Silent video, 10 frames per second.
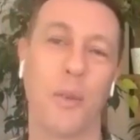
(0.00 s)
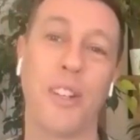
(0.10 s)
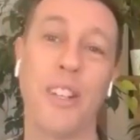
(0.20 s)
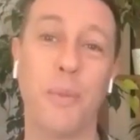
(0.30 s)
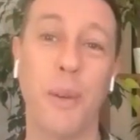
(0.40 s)
So I
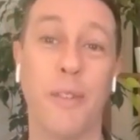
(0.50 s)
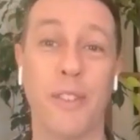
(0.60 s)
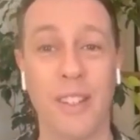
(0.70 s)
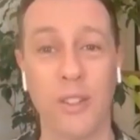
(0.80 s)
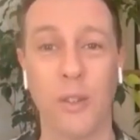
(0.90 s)
teach a bit of
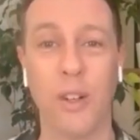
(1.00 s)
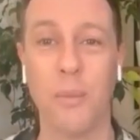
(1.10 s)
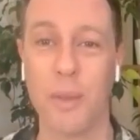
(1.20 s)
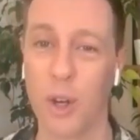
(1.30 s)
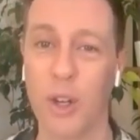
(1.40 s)
essential
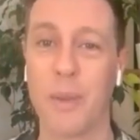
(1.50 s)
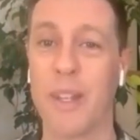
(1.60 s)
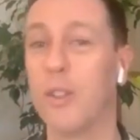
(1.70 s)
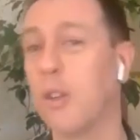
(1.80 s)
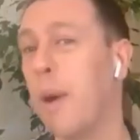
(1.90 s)
oil monogamy
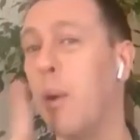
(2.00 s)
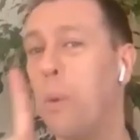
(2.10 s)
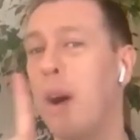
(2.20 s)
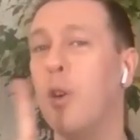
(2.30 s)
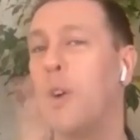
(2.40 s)
and talk about
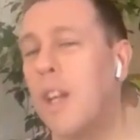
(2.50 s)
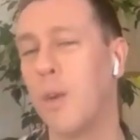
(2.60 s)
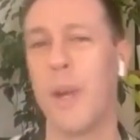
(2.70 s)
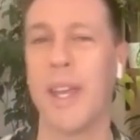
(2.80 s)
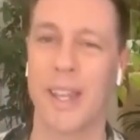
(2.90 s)
one oil
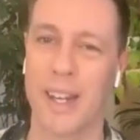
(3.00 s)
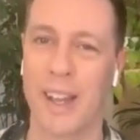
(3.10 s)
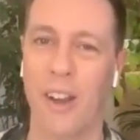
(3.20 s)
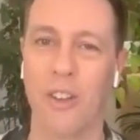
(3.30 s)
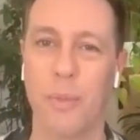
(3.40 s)
a week and
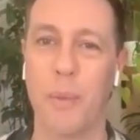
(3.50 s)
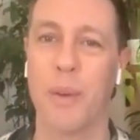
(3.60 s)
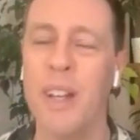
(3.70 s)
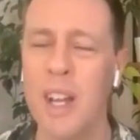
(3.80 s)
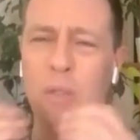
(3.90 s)
encourage people to